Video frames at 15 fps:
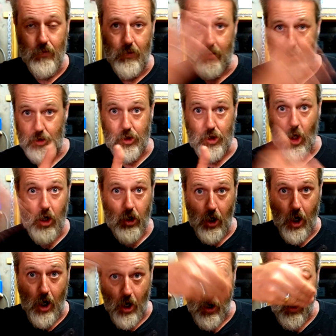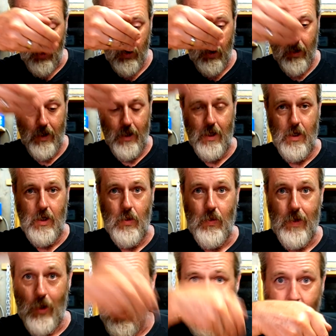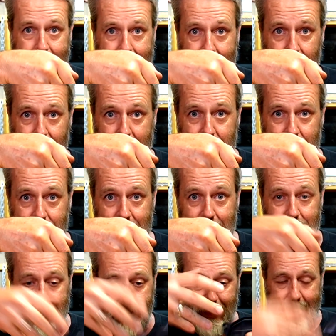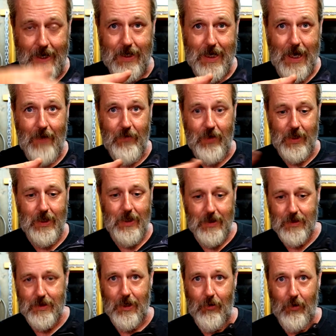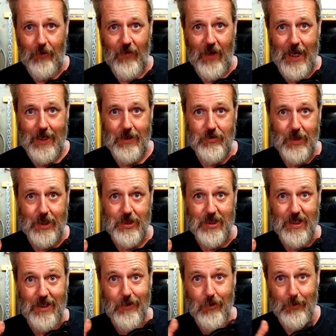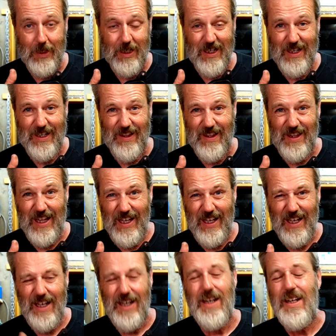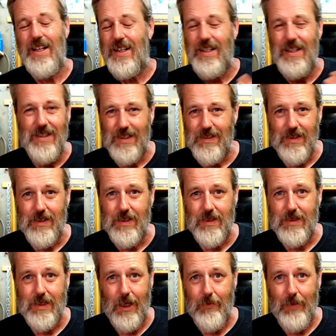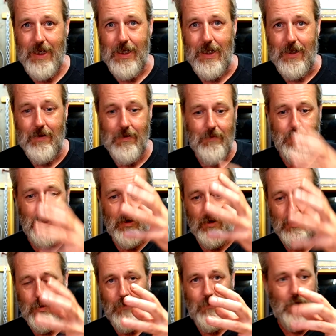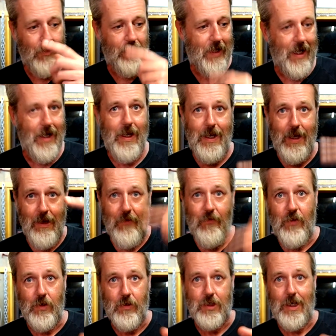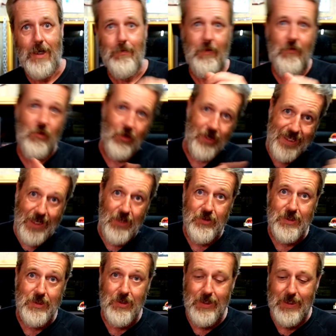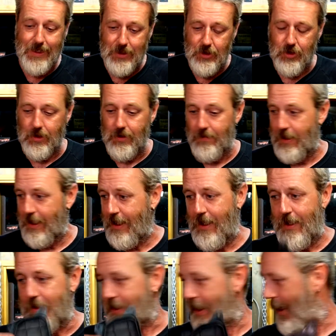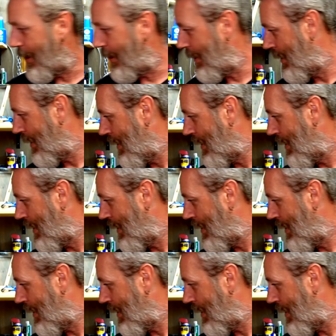stock hole, where all air rushes into that cavity. So if air's rushing a little bit in there, it's no biggie, because we've got that air filter before it goes into the engine. So